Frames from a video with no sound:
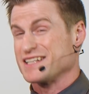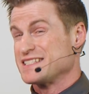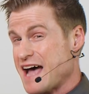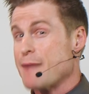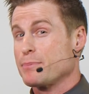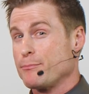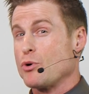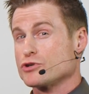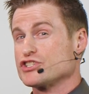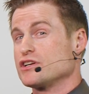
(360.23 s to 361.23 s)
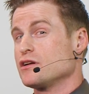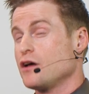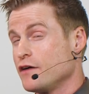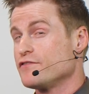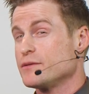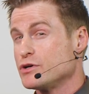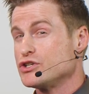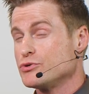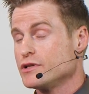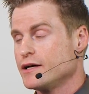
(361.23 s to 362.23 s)
the top portion of the
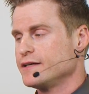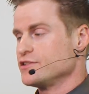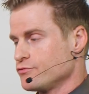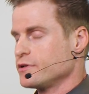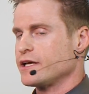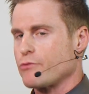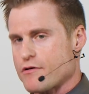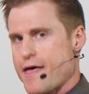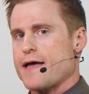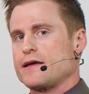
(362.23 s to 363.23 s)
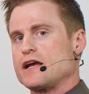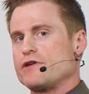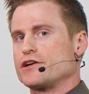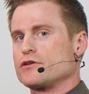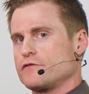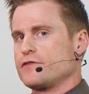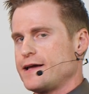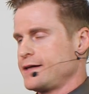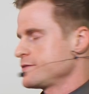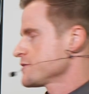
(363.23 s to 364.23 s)
medulla is really where that hearing nerve
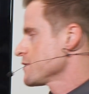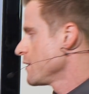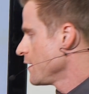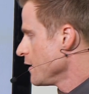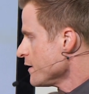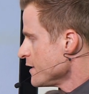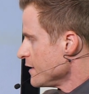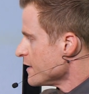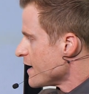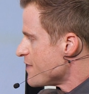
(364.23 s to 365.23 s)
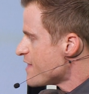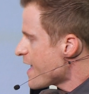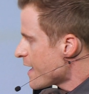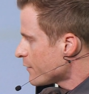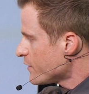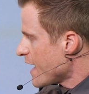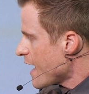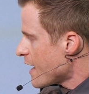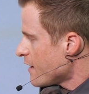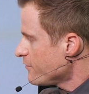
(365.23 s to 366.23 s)
hits. And then we
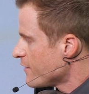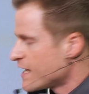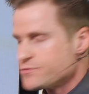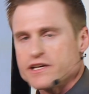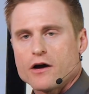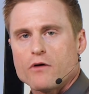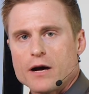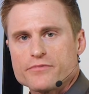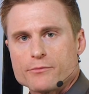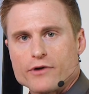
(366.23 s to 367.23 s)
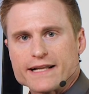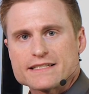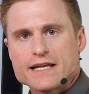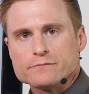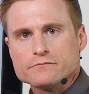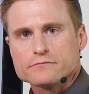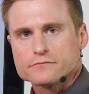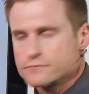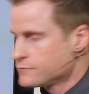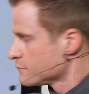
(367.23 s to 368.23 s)
have, as we go up the brainstem,
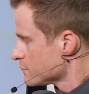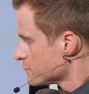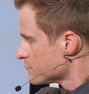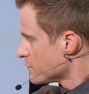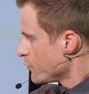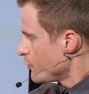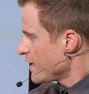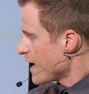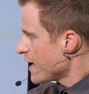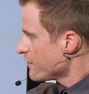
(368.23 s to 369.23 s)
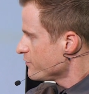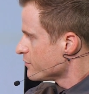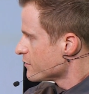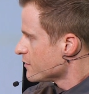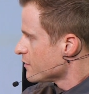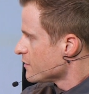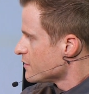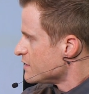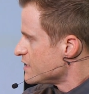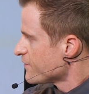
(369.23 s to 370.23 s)
we have
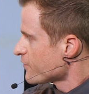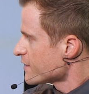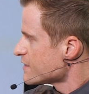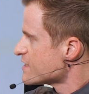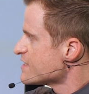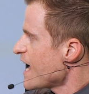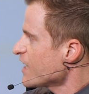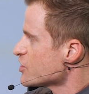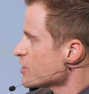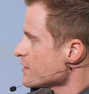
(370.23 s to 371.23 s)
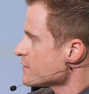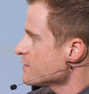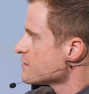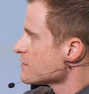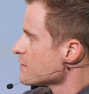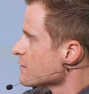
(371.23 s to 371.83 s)
different sections